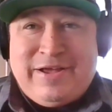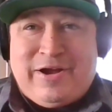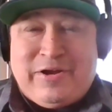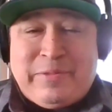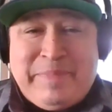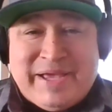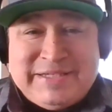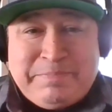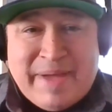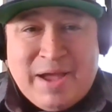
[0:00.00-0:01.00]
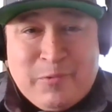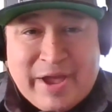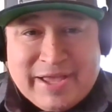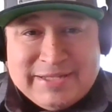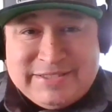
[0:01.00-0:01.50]
are the biggest
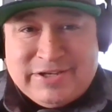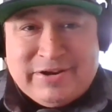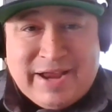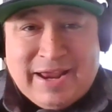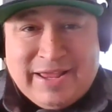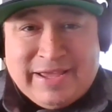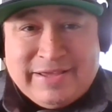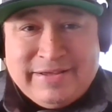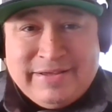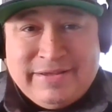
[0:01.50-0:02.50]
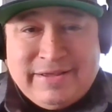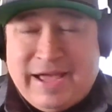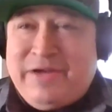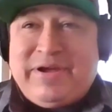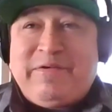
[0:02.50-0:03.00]
bandwagons here in LA.
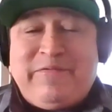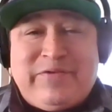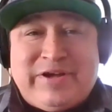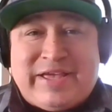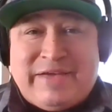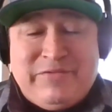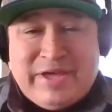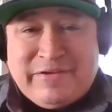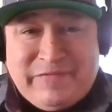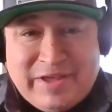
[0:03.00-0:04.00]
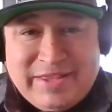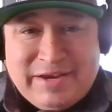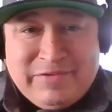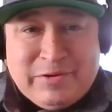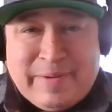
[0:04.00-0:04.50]
I don't give a fuck if you get
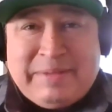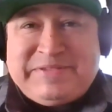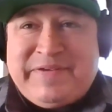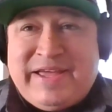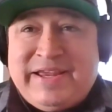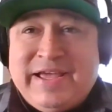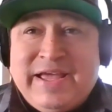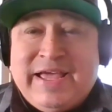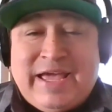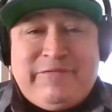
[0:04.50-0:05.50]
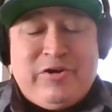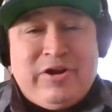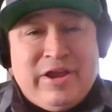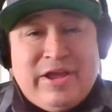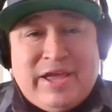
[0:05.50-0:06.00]
offended if you're a Rams fan. If
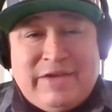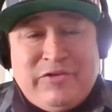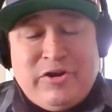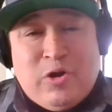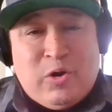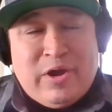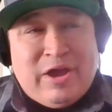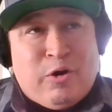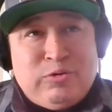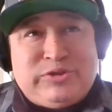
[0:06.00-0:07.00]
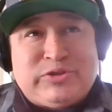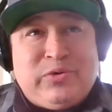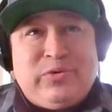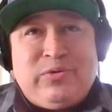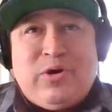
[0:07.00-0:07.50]
you're an old
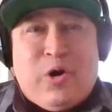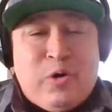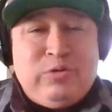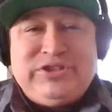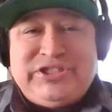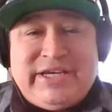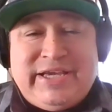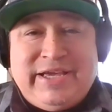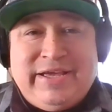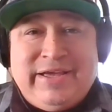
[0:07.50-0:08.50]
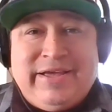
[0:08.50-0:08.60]
school OG